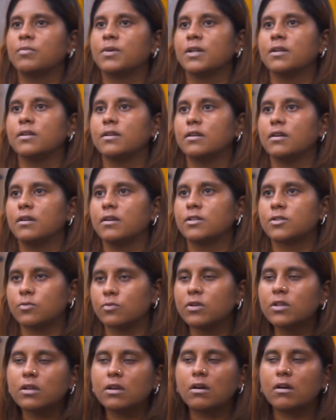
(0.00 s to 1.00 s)
But it's
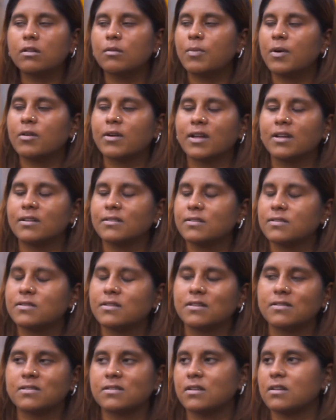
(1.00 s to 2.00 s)
really all about getting these
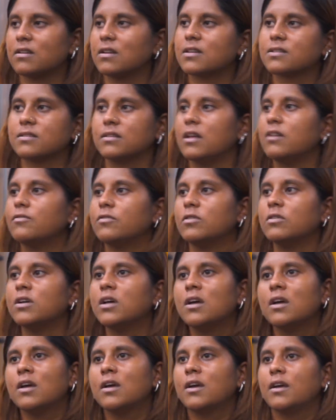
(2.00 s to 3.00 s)
kids to the next level.
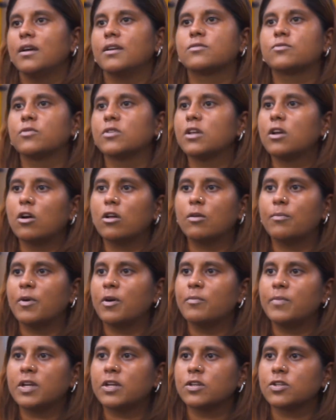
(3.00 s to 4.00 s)
It's really all
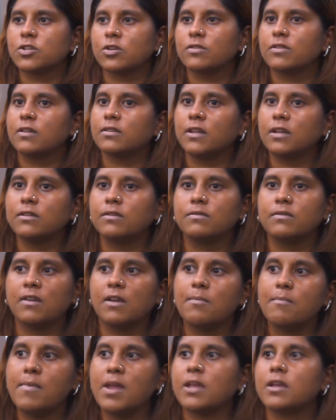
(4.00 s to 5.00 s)
about making sure that
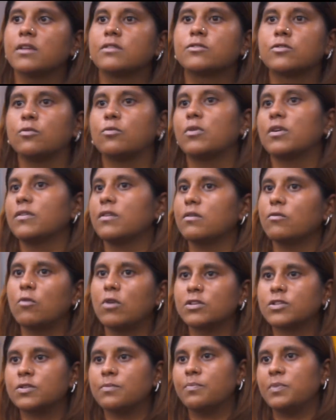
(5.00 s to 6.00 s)
they make it to where they
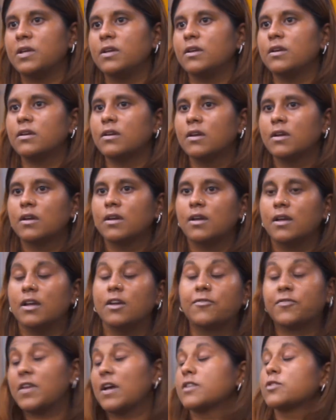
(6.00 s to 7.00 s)
want to be,
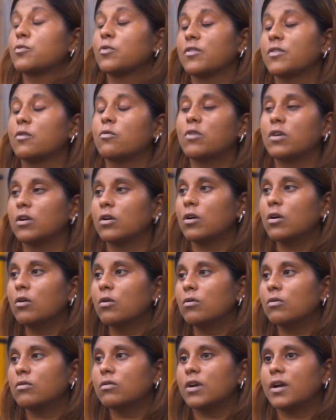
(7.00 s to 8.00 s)
if that's where they want to
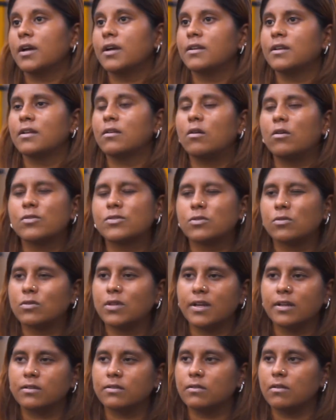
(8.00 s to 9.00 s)
go. And then also
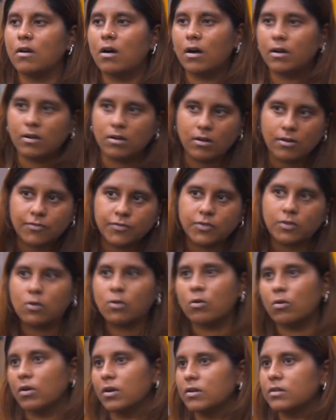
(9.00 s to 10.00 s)
like on and off the
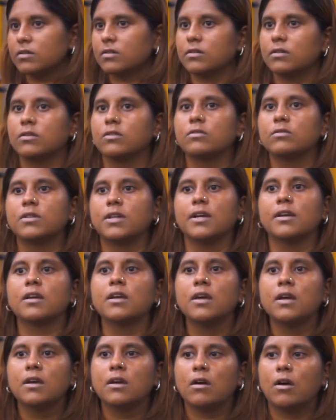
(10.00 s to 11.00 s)
court,
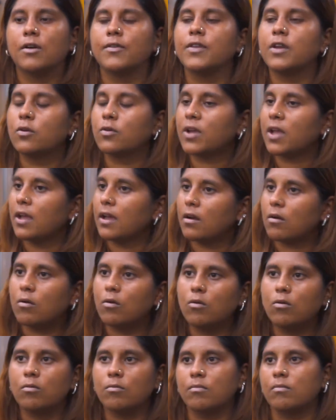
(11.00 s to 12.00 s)
like, are they okay at
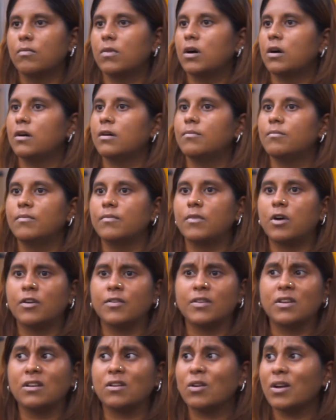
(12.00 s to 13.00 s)
home?
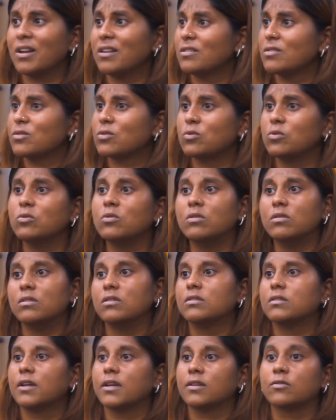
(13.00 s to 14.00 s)
Are they okay in
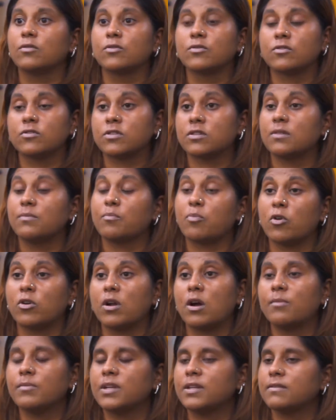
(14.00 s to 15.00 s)
school? Like those are some
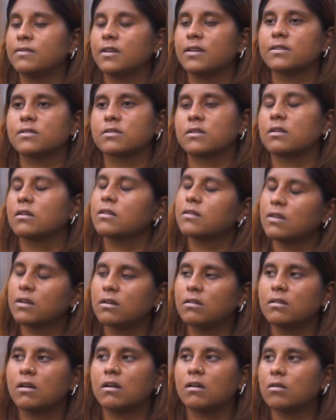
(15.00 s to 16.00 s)
predominant things that I think
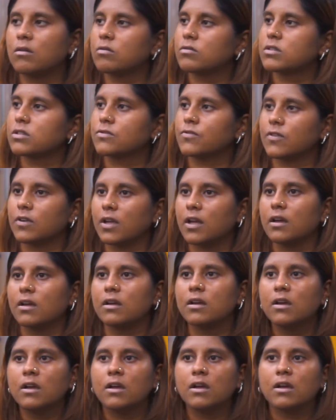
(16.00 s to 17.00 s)
a lot of coaches
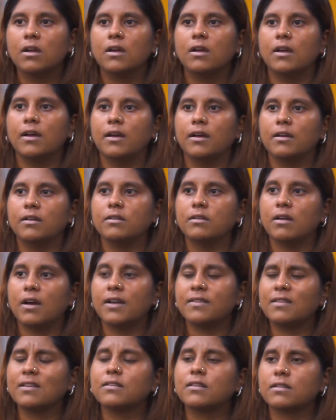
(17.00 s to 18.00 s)
forget. And
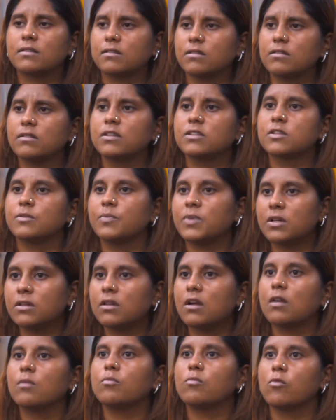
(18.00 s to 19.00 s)
I think that there needs to be a
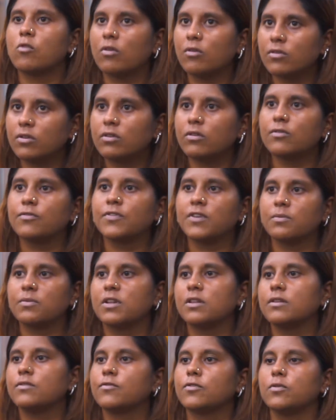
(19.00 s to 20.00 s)
lot more,
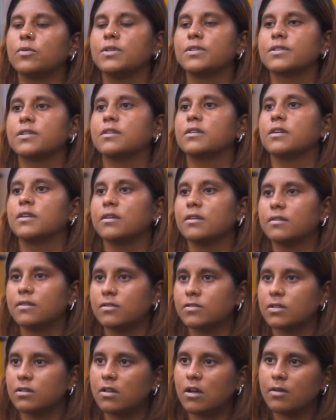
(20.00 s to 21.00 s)
female influence in it.
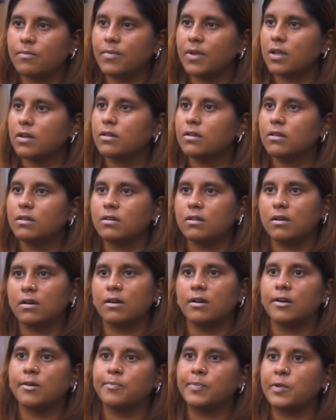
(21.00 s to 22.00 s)
There's a lot of male
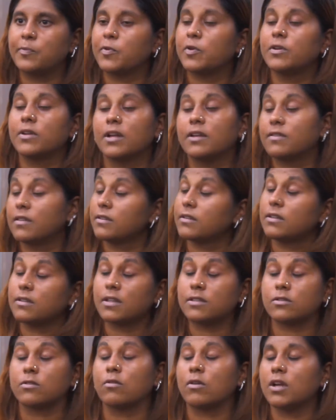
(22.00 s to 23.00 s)
people, and I think that
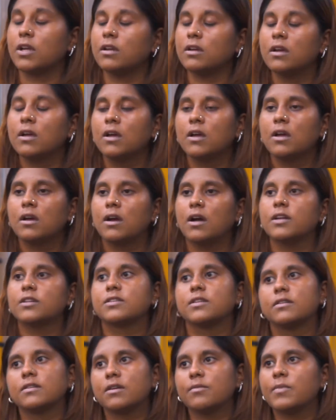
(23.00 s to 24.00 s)
that's great. I
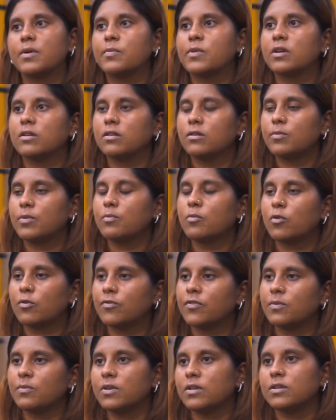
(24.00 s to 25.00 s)
just think that maybe a little bit more
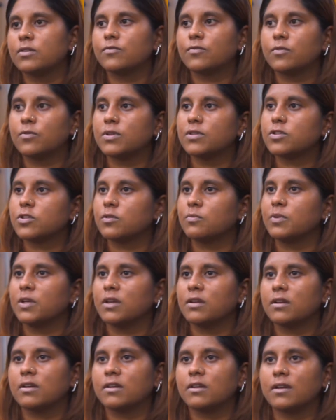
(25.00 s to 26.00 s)
female influence should
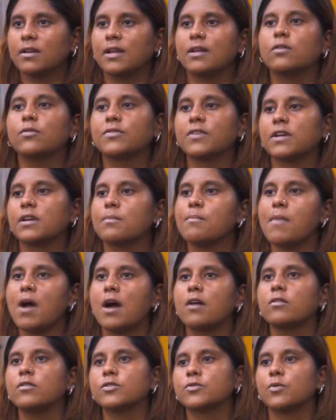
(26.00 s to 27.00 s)
be in it. And I don't think it
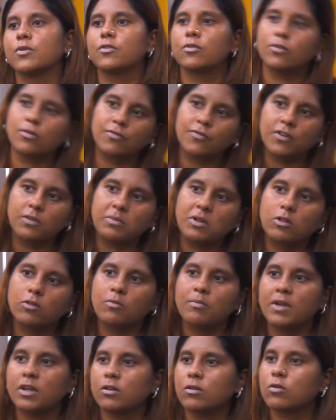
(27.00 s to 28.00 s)
matters whether you're female
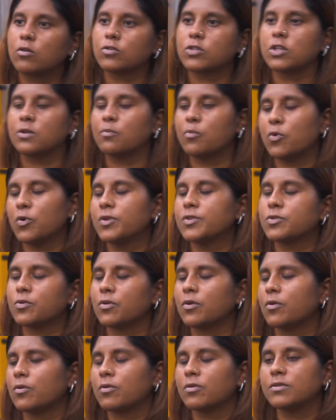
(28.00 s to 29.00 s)
or male coaching boys
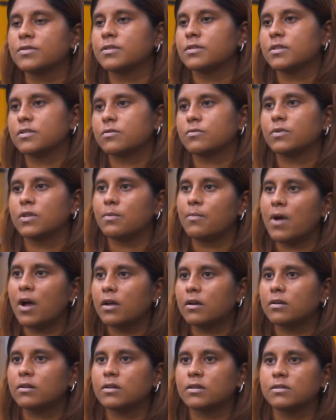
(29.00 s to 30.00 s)
or girls. It doesn't really
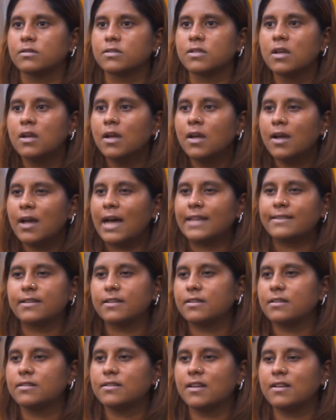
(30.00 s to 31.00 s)
matter because at the
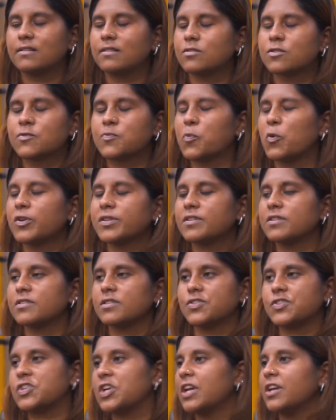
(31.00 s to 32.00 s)
end of the day, the sport
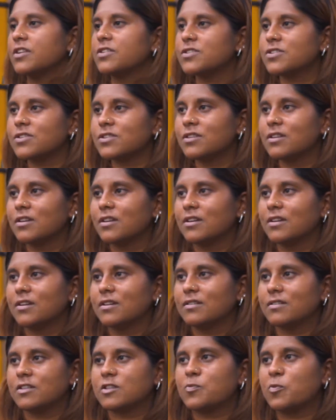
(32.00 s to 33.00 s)
doesn't change.
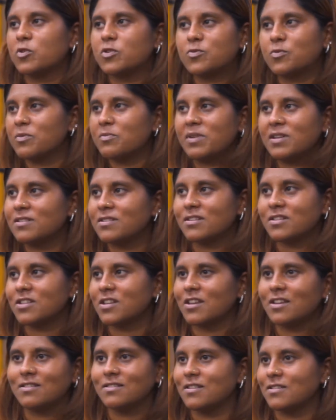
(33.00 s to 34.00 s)
The sport remains
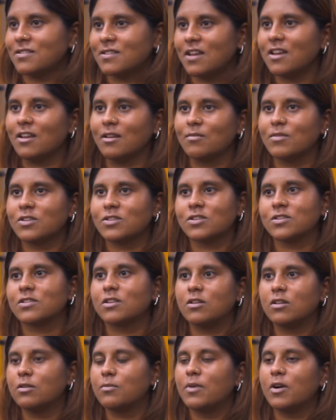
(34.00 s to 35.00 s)
the same. It's just
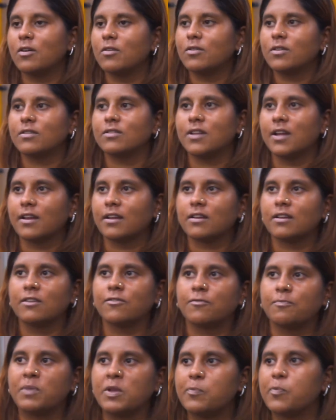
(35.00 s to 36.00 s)
all about, like,
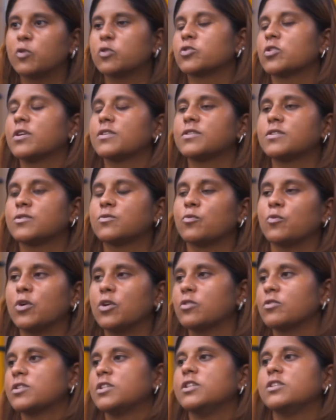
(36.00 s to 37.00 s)
if people trust
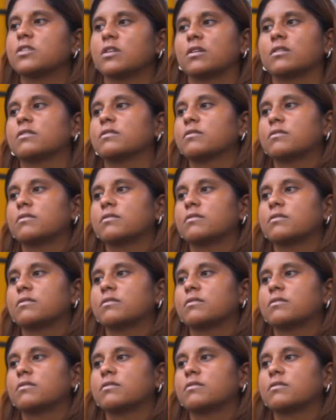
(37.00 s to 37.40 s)
what you're teaching.